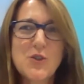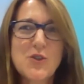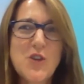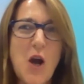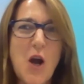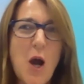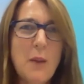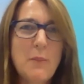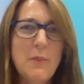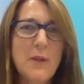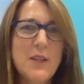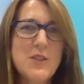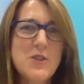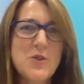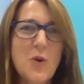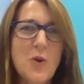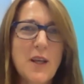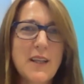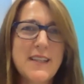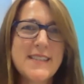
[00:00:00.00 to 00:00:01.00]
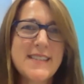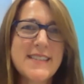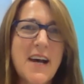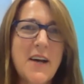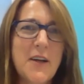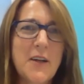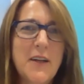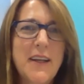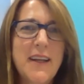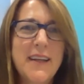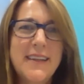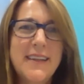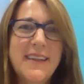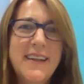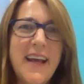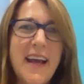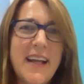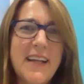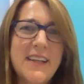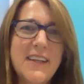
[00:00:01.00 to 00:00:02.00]
time and enjoying the sun
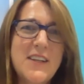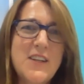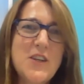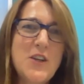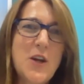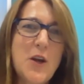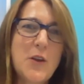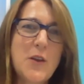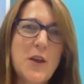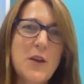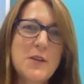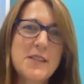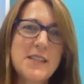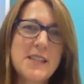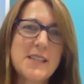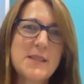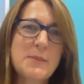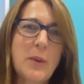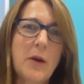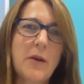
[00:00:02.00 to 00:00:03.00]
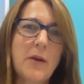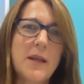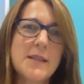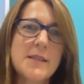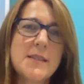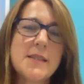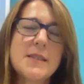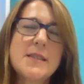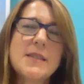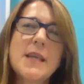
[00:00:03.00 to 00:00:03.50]
and you know, those experiences.